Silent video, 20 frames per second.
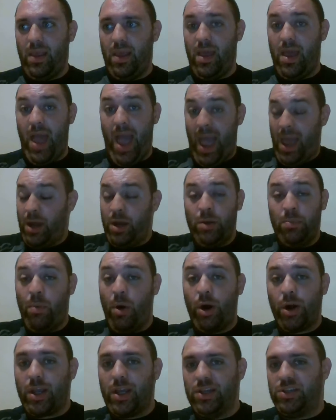and
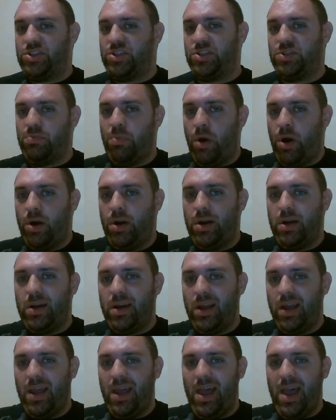Marcus Smart,
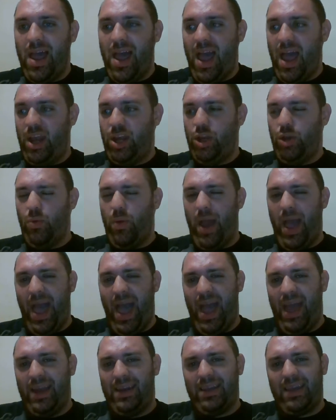and you
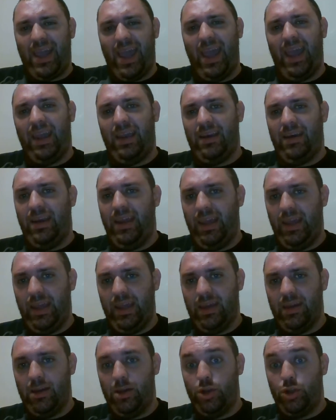add KD
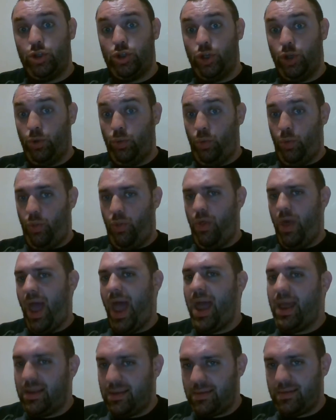to
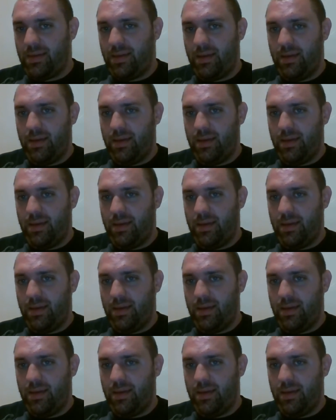that,